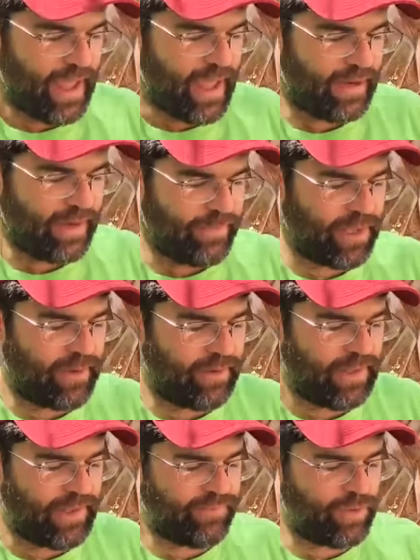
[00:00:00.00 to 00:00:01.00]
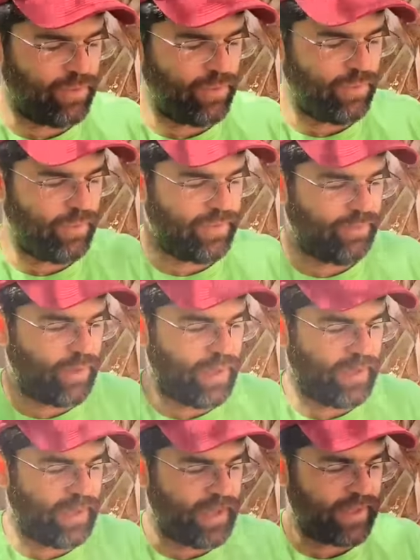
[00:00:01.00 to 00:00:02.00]
And let me leave you with
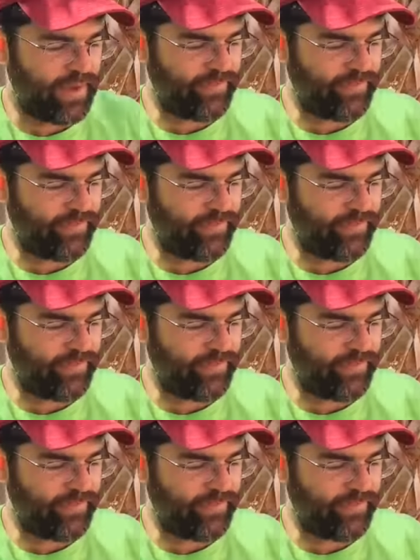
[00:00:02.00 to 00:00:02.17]
what uh,